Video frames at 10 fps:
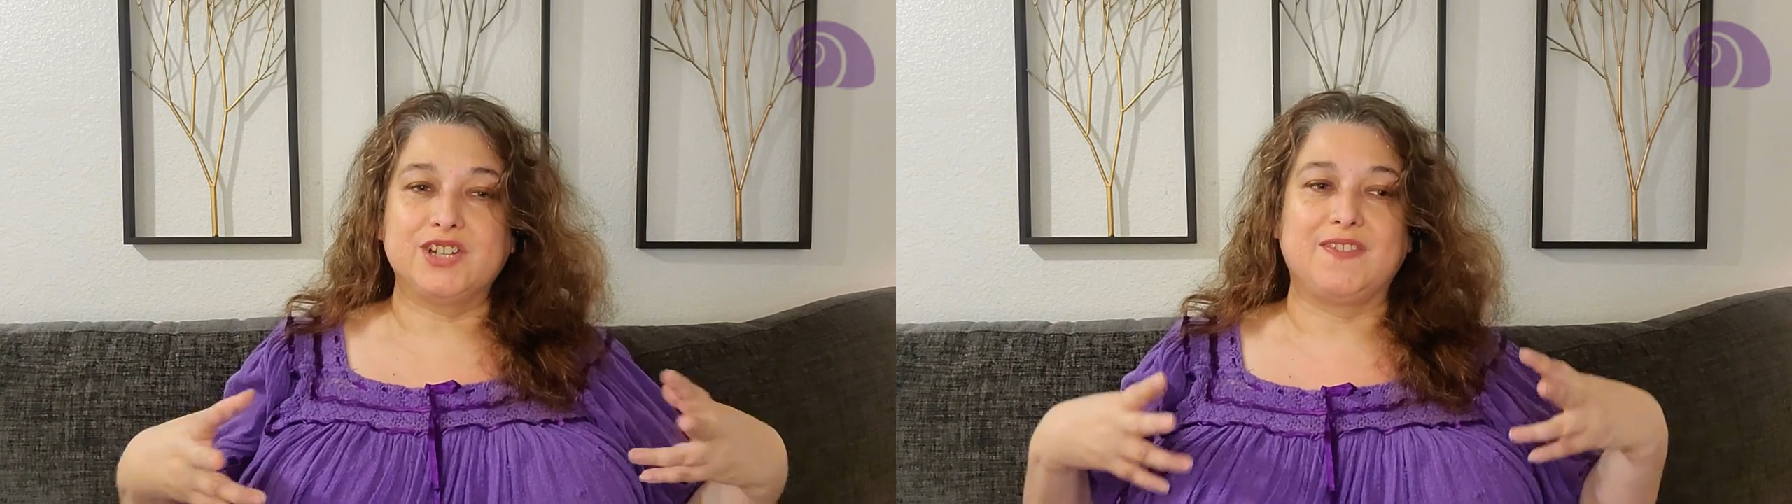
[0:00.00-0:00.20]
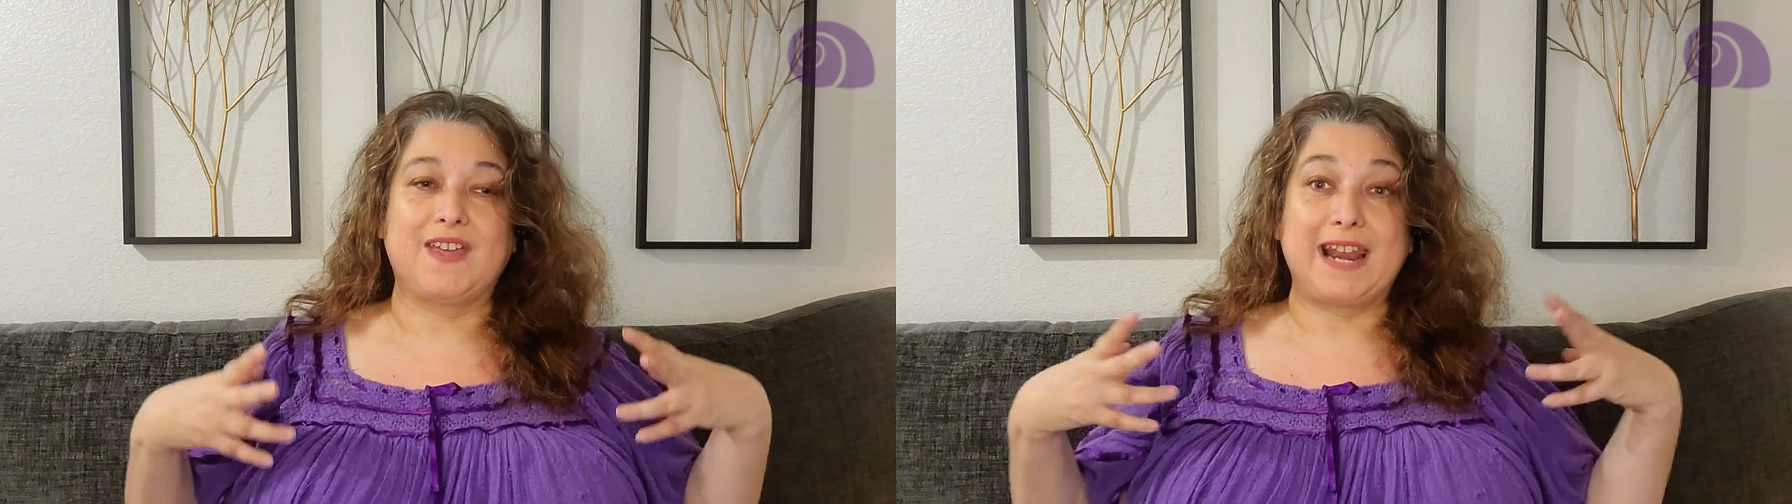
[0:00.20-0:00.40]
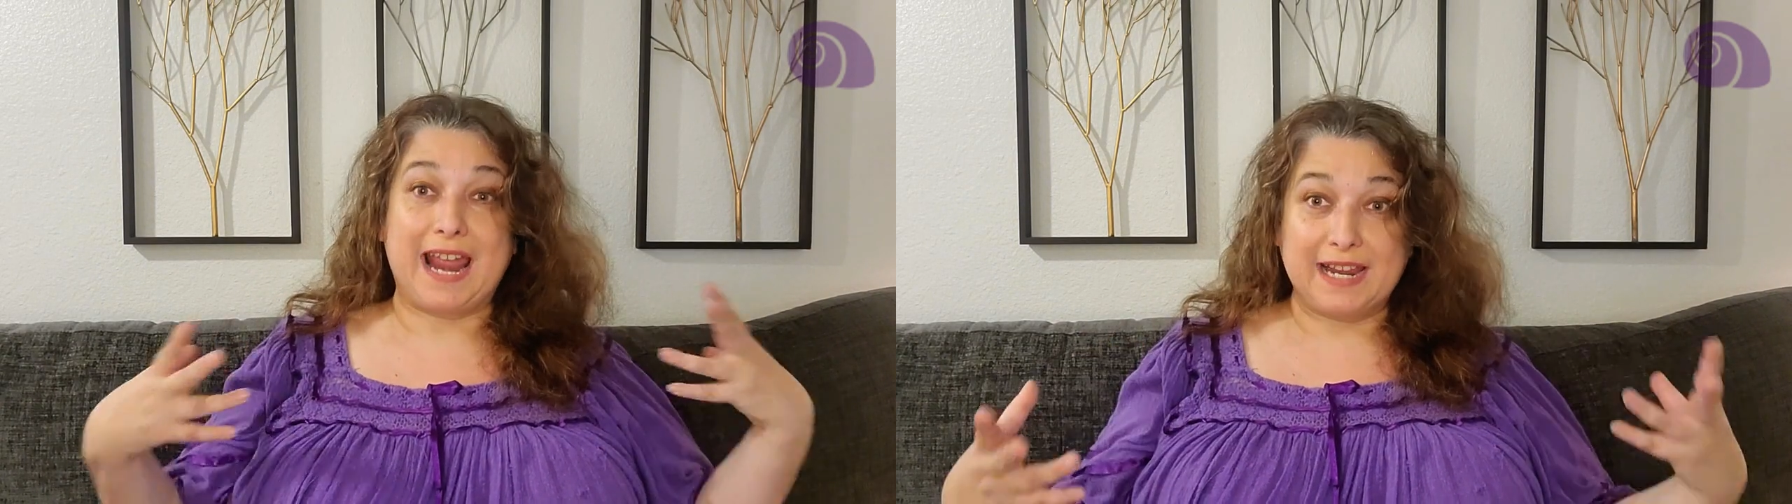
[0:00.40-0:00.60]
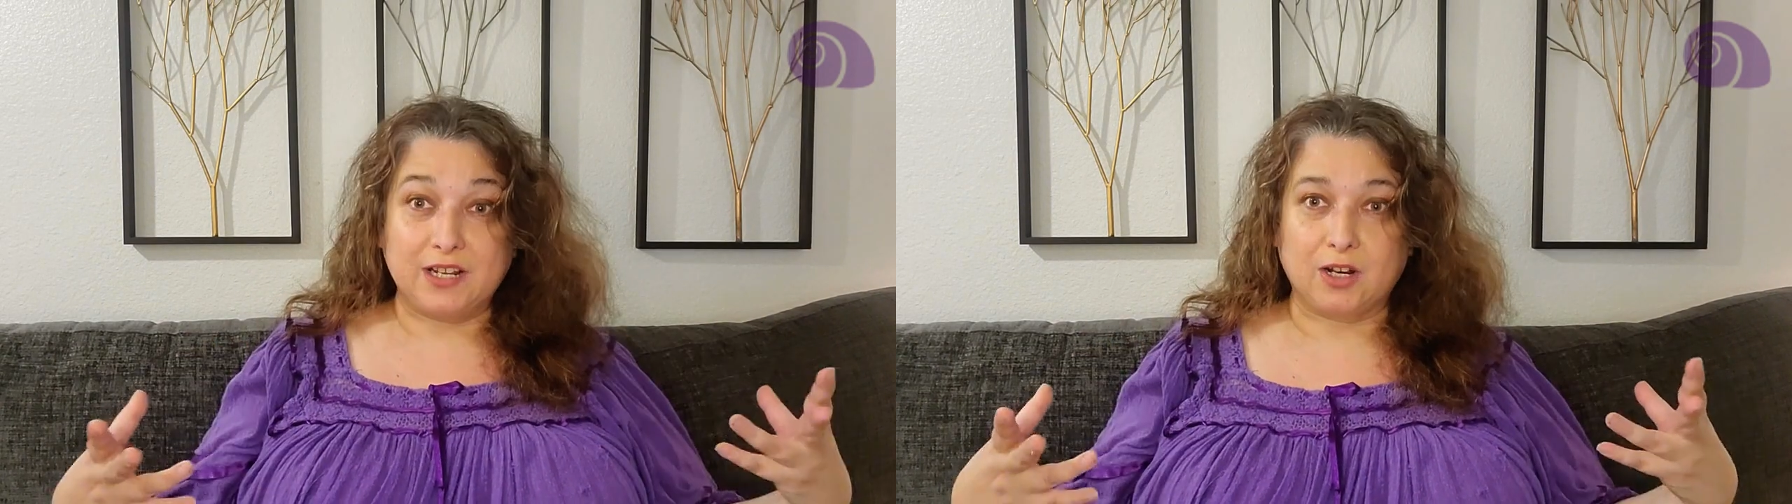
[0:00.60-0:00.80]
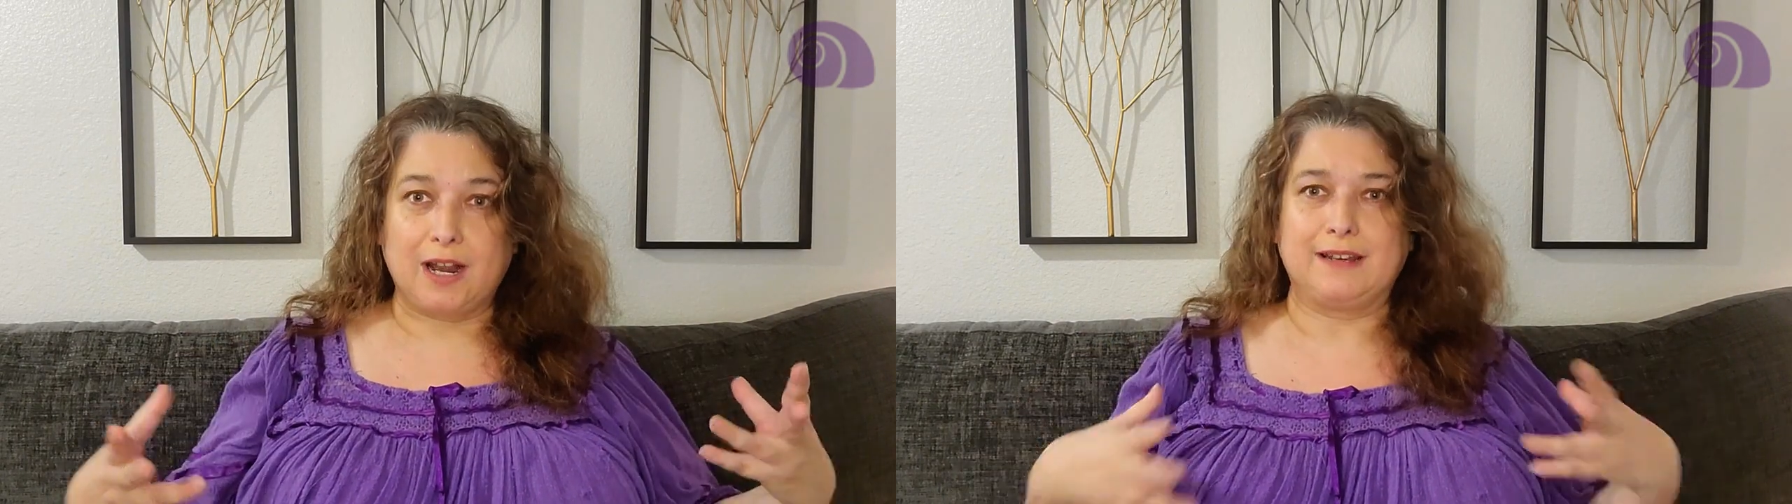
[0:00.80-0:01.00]
and that
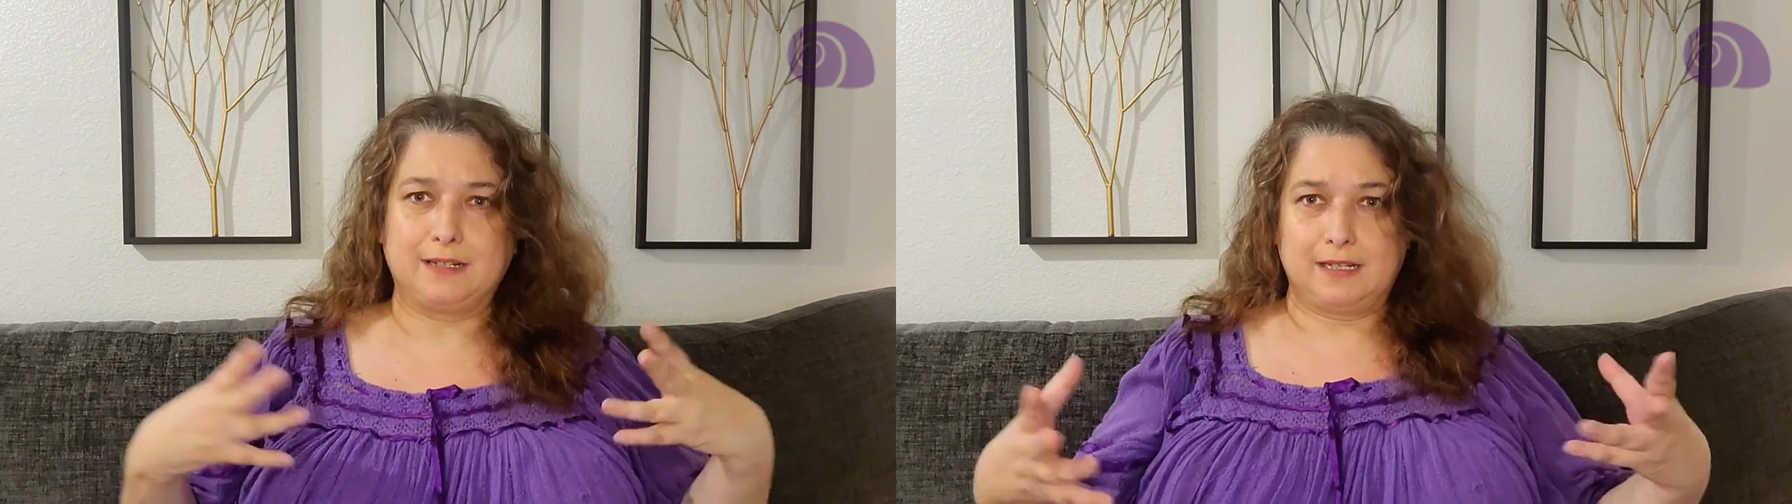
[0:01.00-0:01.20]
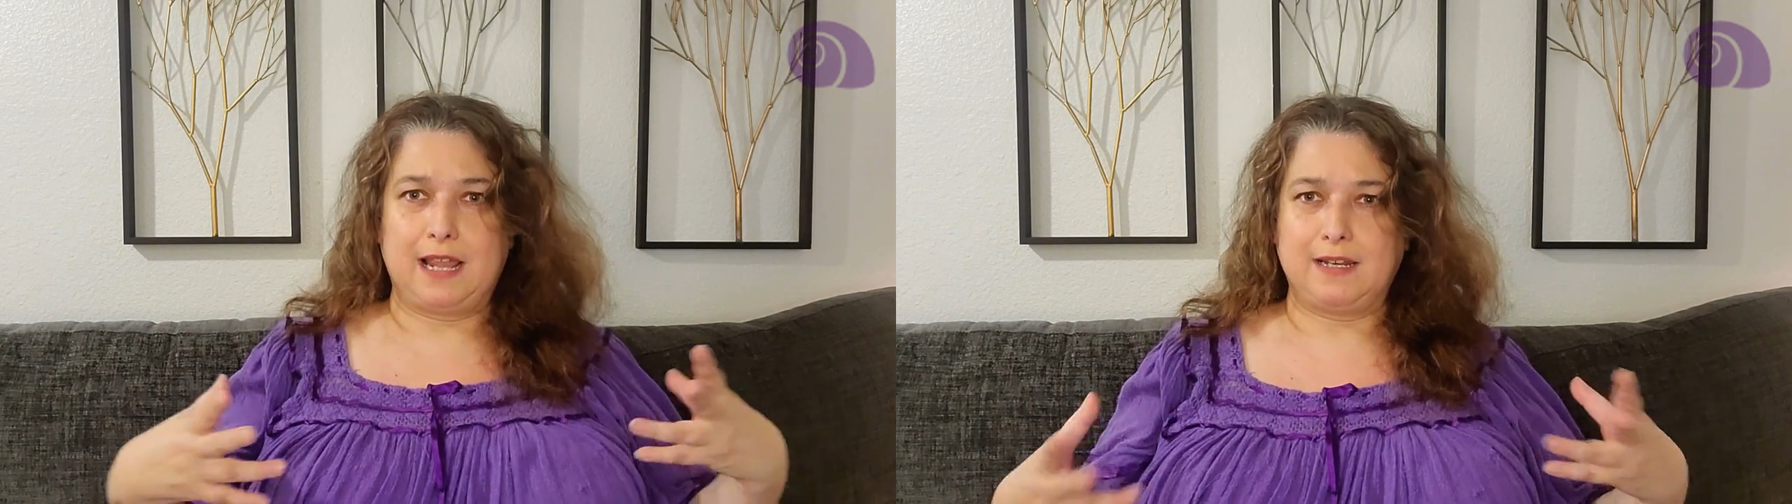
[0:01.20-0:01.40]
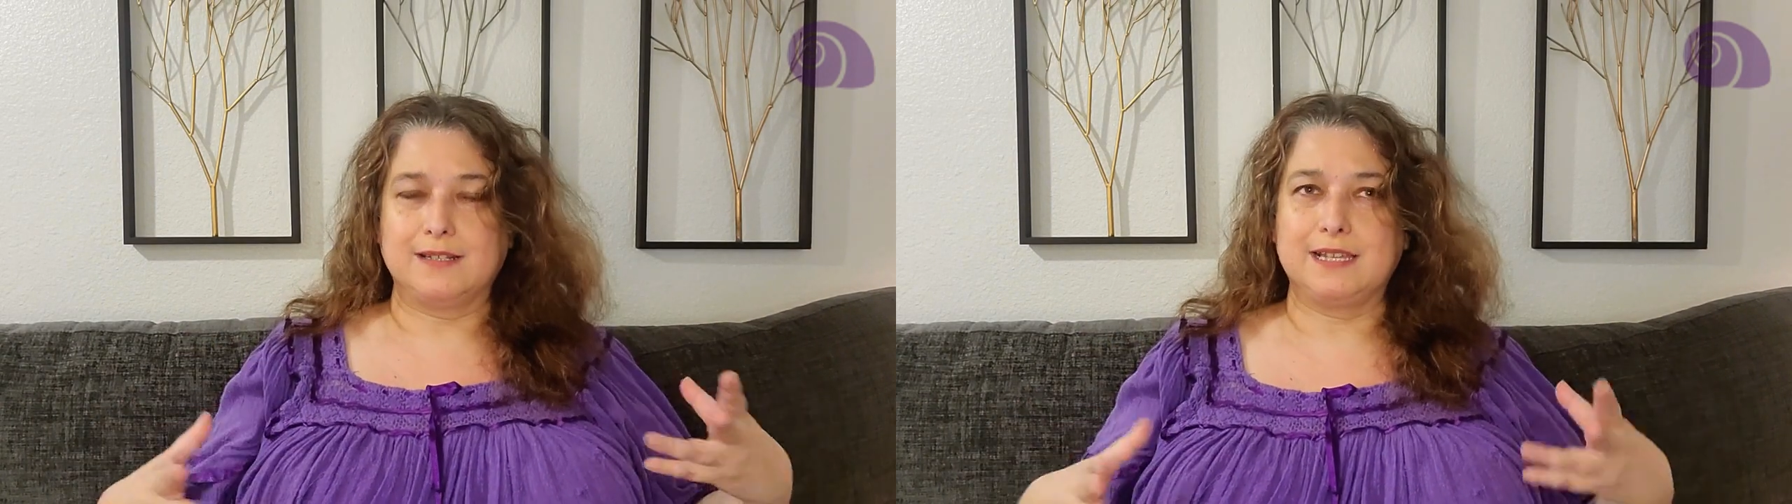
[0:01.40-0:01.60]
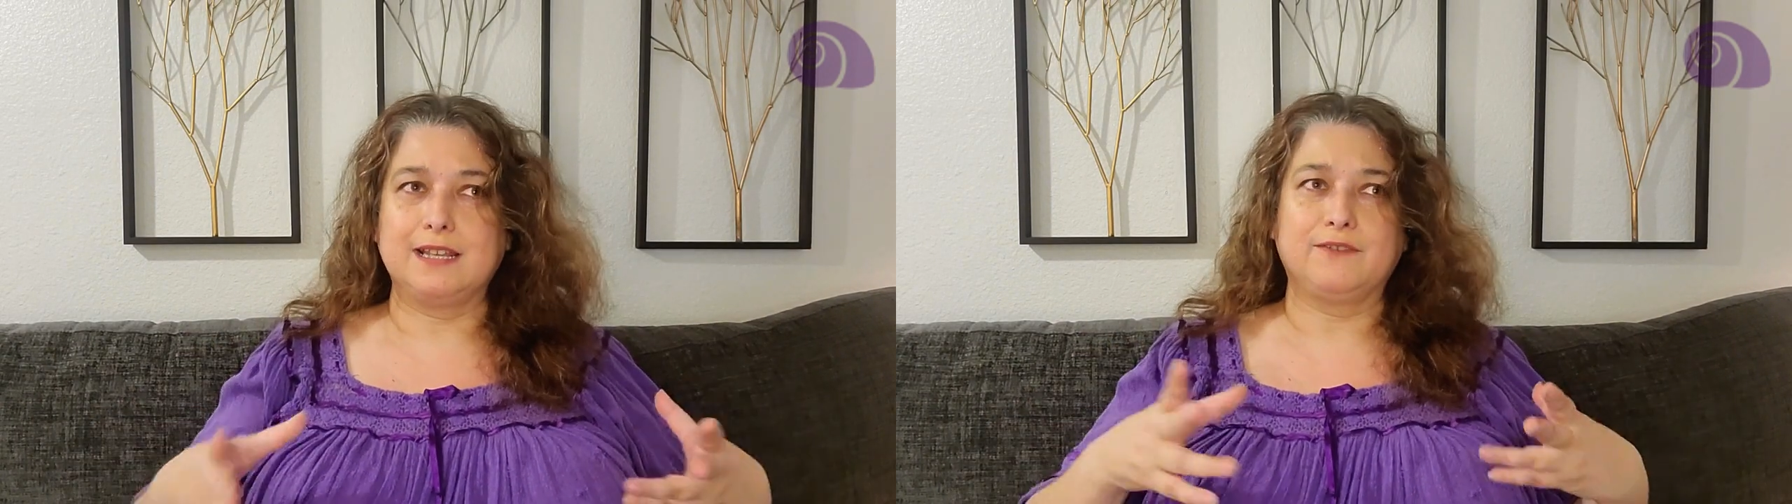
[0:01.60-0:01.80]
anger, and it did.